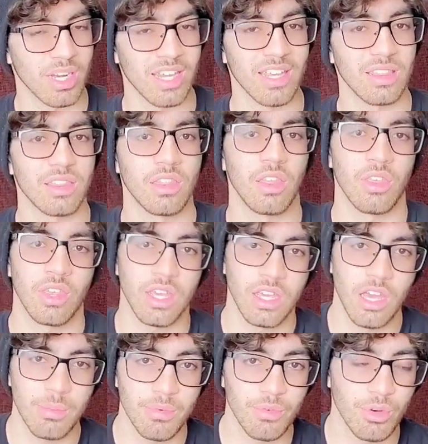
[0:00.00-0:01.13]
to get the
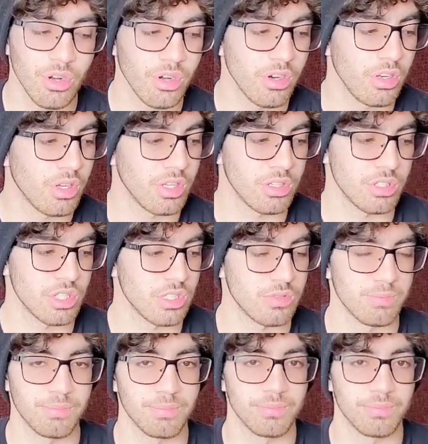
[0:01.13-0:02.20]
cup of water, you can just